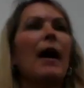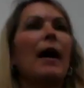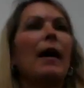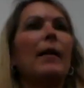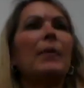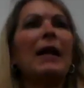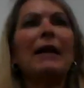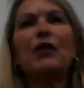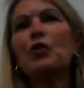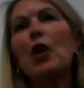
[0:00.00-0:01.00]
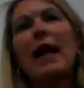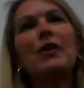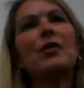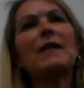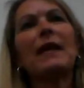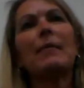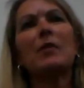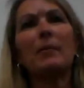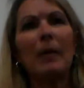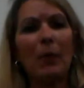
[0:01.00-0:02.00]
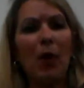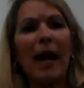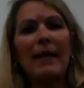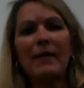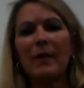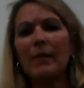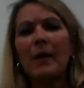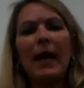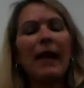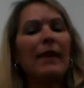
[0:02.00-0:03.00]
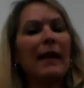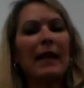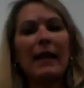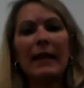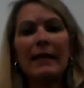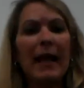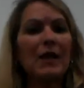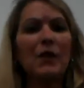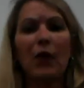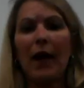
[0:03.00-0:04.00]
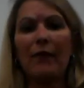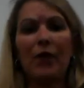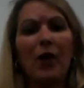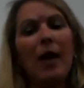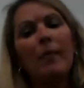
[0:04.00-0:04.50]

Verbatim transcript: um, and if you try to just get them to memorize them, then it takes forever.